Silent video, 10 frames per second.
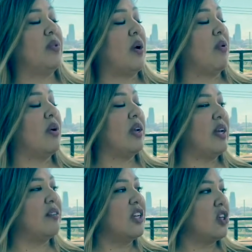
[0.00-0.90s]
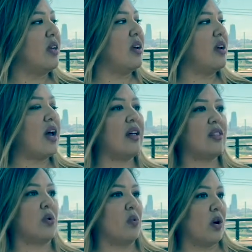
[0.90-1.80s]
were essentially at
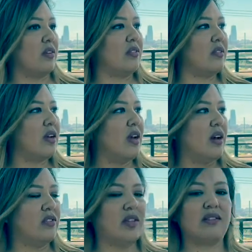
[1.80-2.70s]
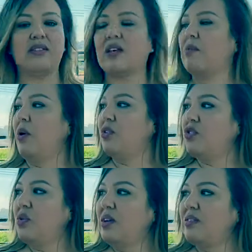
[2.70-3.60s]
their worst. So this is like
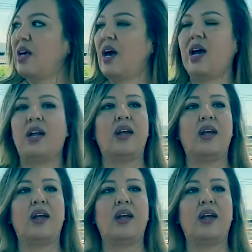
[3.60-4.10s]
post-suicide,